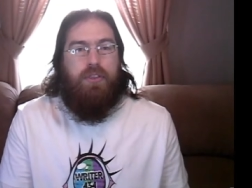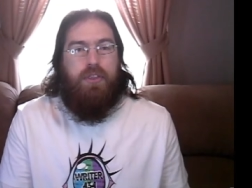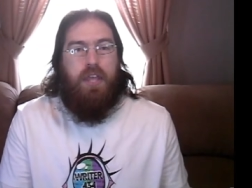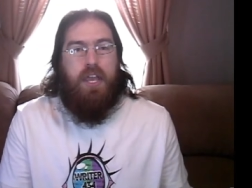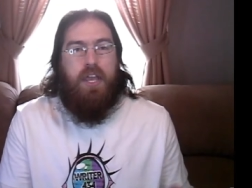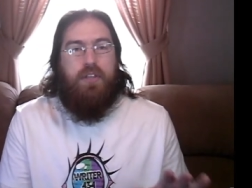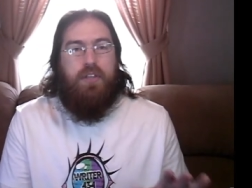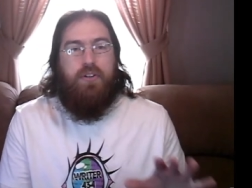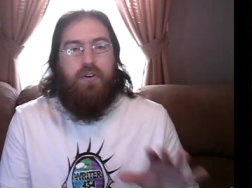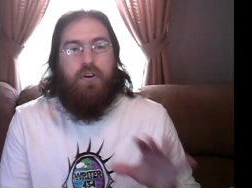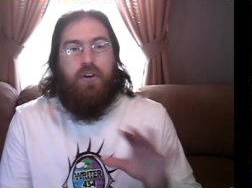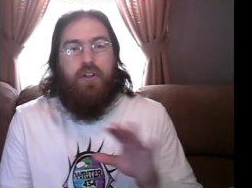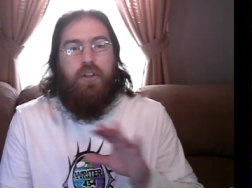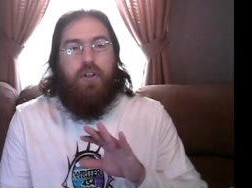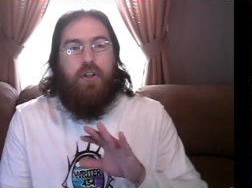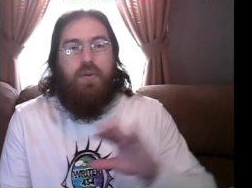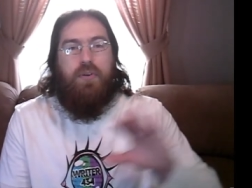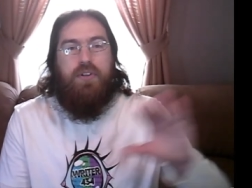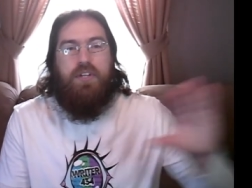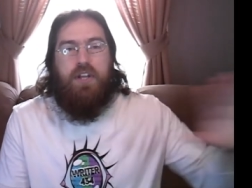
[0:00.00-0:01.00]
Things are a
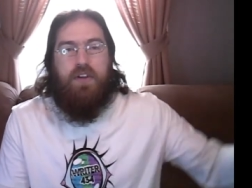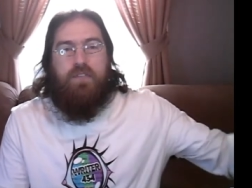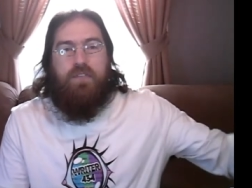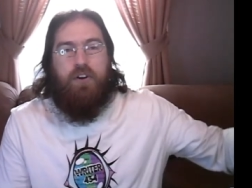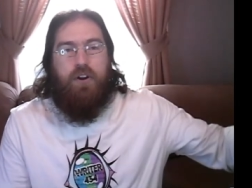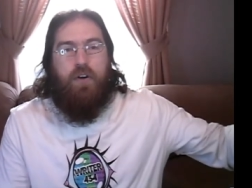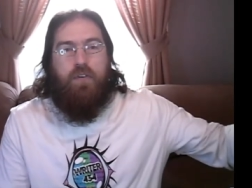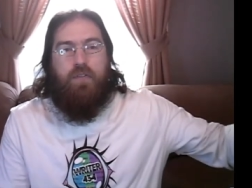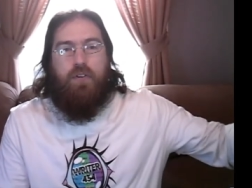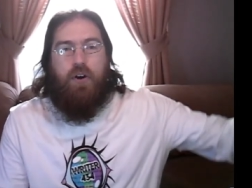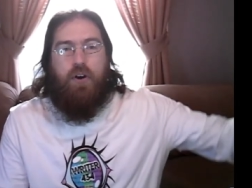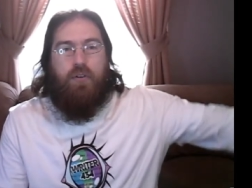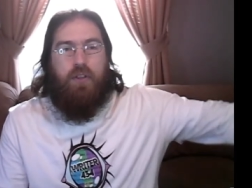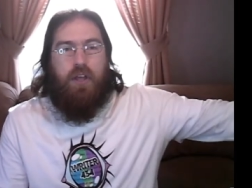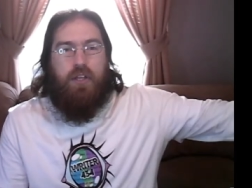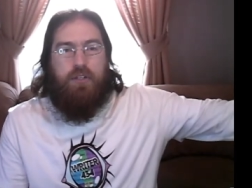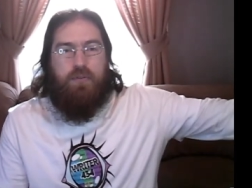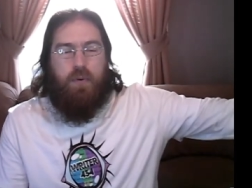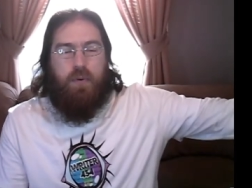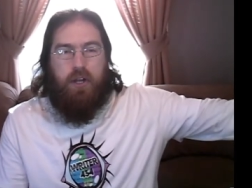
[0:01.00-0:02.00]
little different over on
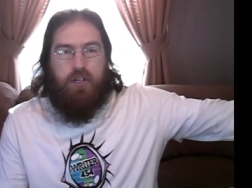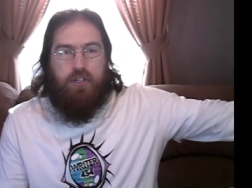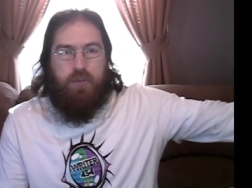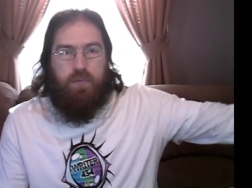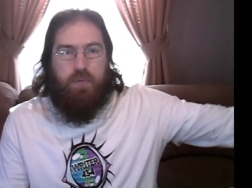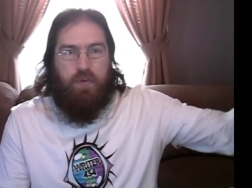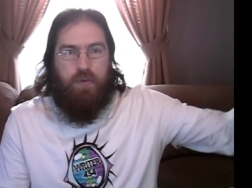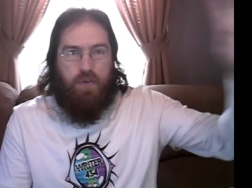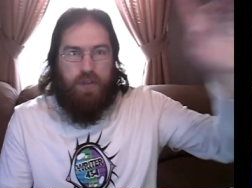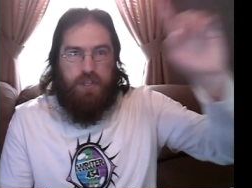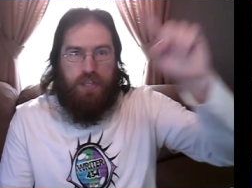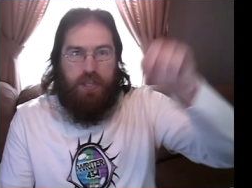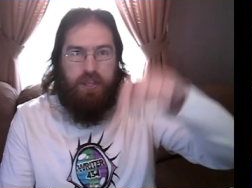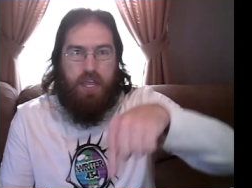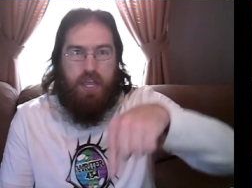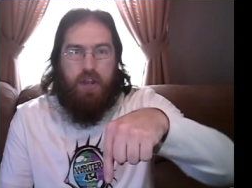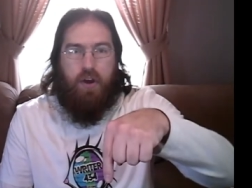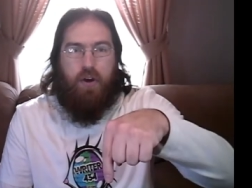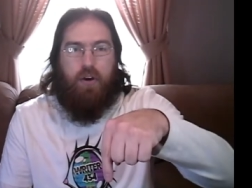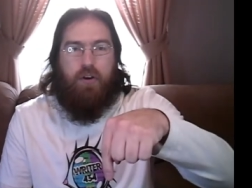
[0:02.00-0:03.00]
Let's Watch a Movie than
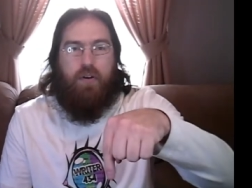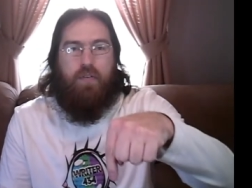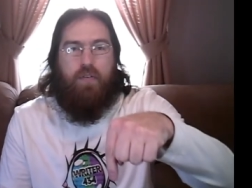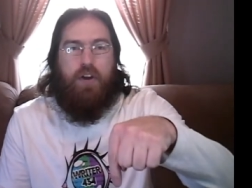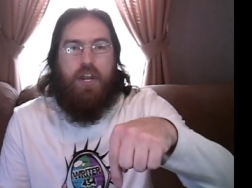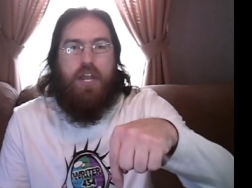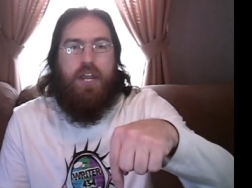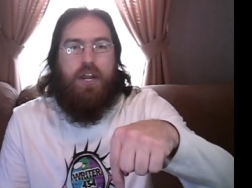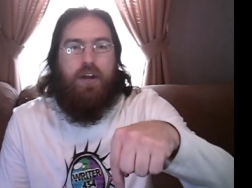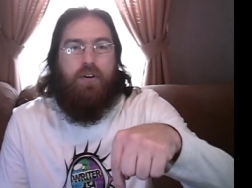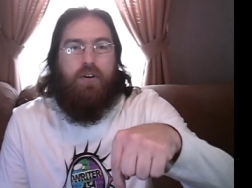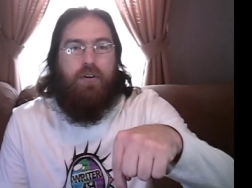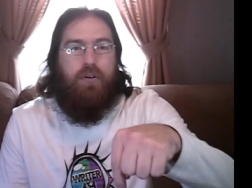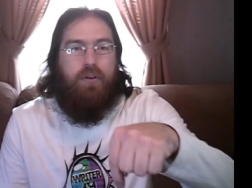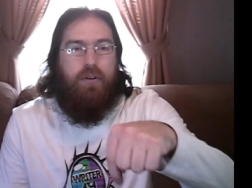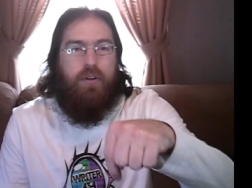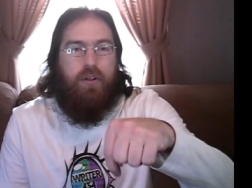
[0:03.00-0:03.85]
they are over here.